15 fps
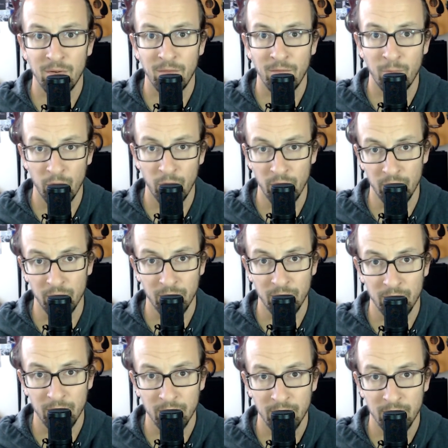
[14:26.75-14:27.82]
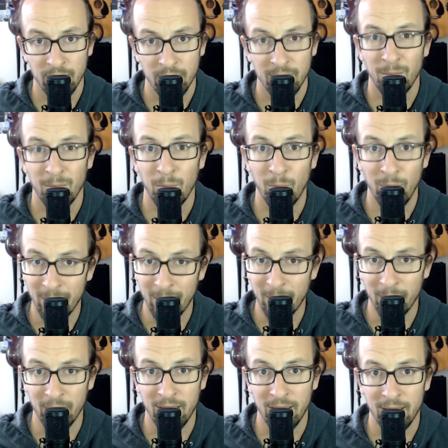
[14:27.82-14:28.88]
for you.
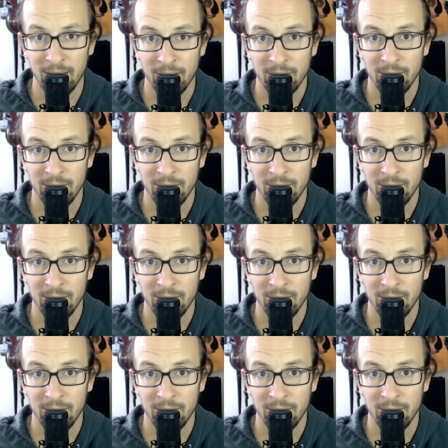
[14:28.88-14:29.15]
Remember that.